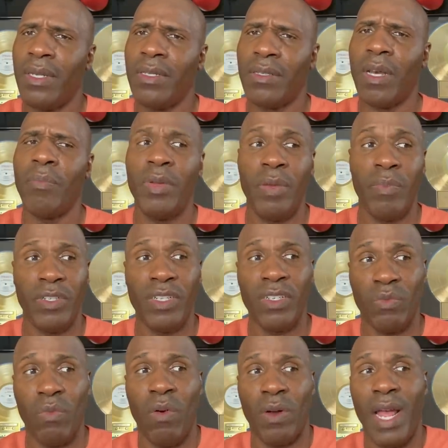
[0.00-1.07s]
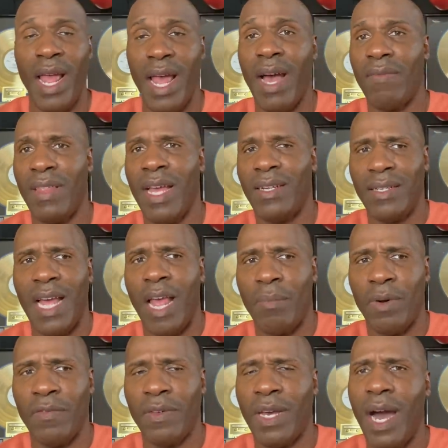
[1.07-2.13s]
Some people just want to have that
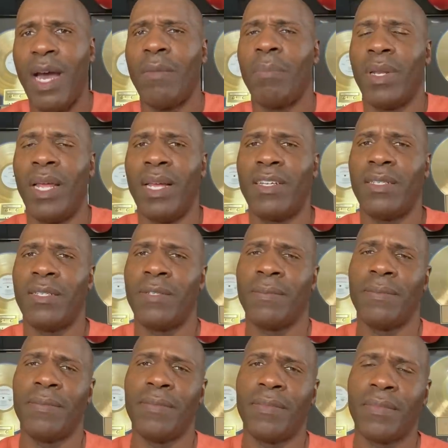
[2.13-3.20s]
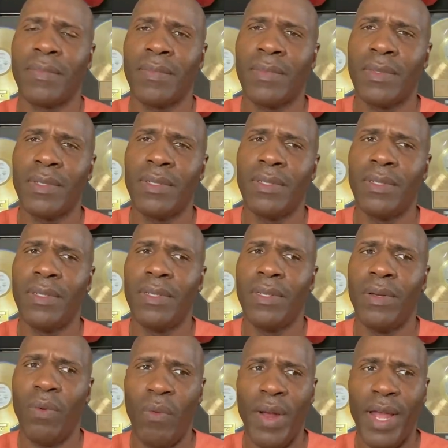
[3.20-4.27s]
type of complex.
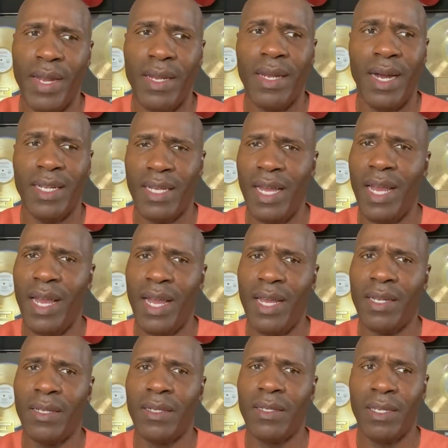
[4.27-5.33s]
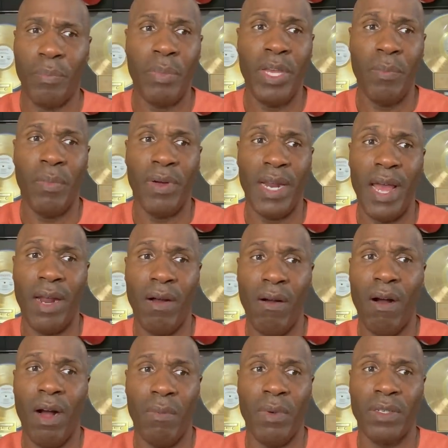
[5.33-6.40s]
When again, the people that
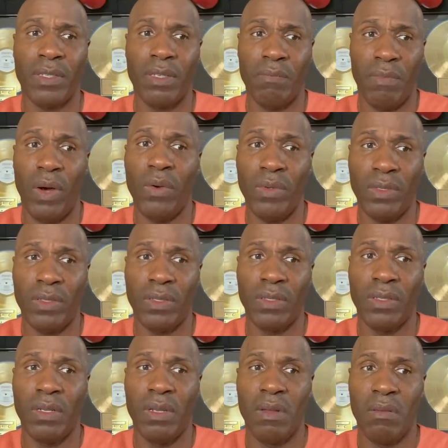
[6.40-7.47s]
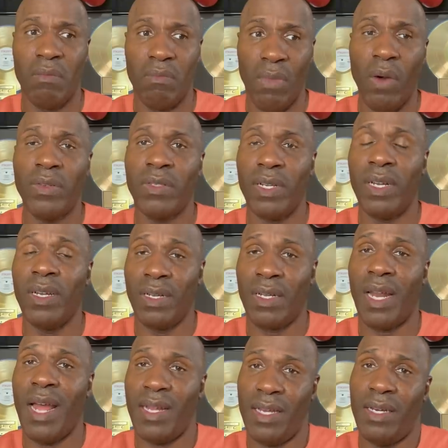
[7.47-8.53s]
harm us the most mostly look
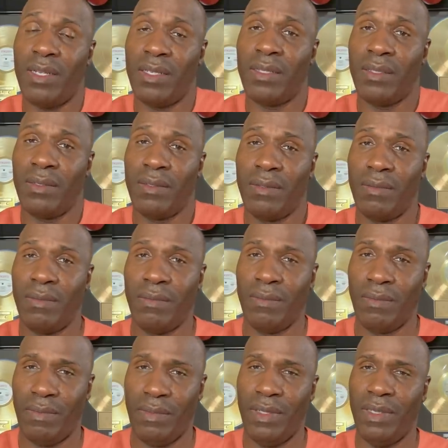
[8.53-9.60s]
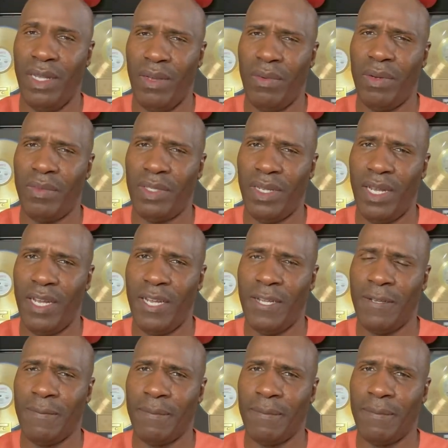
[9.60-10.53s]
like us. You dig what I'm saying?